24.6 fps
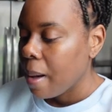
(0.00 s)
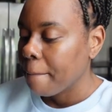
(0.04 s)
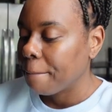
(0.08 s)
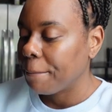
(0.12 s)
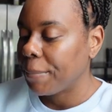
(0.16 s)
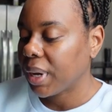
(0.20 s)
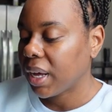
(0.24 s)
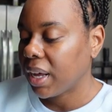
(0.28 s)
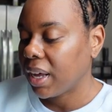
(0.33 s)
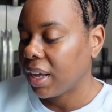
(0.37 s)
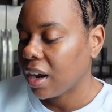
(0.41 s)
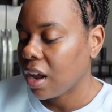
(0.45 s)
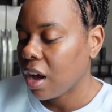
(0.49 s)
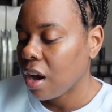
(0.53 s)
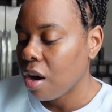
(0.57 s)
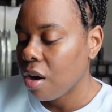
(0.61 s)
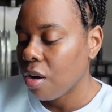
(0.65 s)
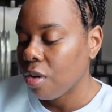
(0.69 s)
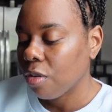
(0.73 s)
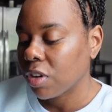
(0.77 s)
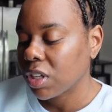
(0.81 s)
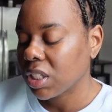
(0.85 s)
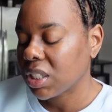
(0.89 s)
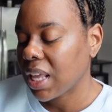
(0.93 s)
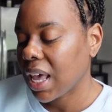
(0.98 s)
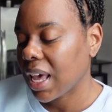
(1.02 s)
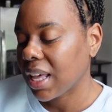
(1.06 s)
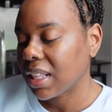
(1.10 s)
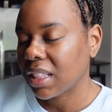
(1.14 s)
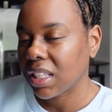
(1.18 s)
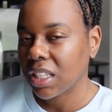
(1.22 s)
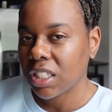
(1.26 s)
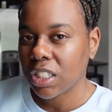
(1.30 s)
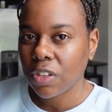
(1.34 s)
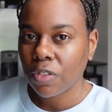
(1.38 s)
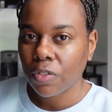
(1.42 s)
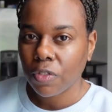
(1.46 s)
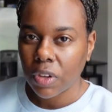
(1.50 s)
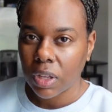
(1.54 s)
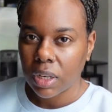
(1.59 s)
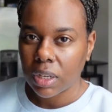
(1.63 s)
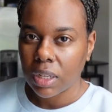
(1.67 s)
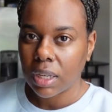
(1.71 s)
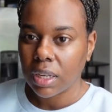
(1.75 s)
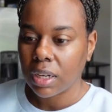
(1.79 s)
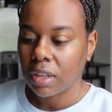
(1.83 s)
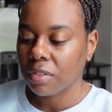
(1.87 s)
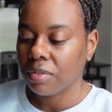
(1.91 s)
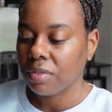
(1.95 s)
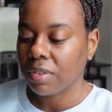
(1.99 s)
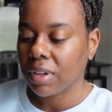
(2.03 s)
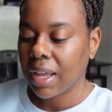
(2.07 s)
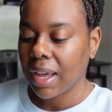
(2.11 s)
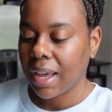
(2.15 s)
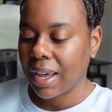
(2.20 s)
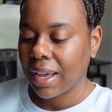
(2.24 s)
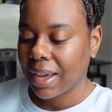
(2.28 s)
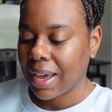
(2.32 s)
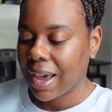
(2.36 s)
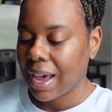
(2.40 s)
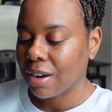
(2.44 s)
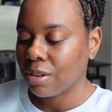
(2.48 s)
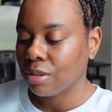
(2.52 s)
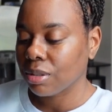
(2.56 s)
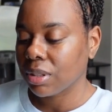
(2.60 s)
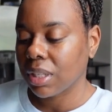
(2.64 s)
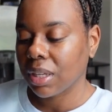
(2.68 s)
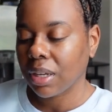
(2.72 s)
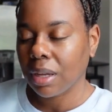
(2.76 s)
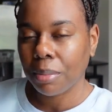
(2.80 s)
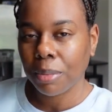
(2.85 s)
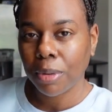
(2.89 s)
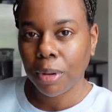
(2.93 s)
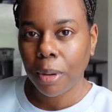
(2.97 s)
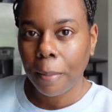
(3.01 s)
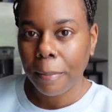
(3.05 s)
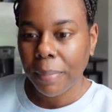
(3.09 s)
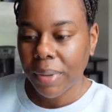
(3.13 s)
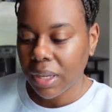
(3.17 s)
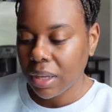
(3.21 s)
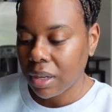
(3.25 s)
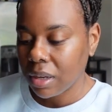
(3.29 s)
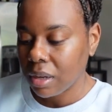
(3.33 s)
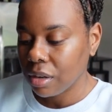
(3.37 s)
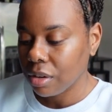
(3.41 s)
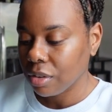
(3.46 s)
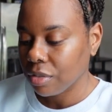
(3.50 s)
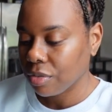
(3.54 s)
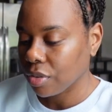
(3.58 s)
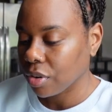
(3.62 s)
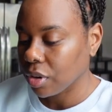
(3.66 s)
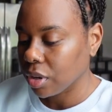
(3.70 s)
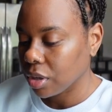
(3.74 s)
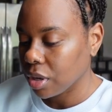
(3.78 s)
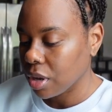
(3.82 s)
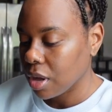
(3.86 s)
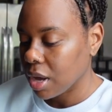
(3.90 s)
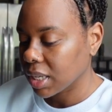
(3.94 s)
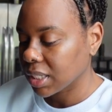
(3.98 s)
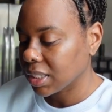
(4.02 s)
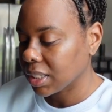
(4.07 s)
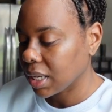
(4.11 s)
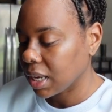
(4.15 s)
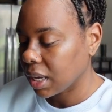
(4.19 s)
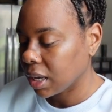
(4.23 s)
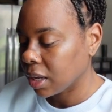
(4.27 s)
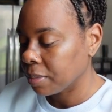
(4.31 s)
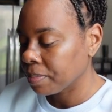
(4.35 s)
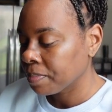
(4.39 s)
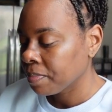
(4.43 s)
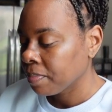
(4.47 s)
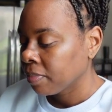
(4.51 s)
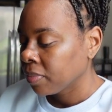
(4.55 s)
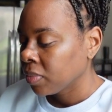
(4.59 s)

But I always had this feeling of like, I don't think I'm going to be here for a long time.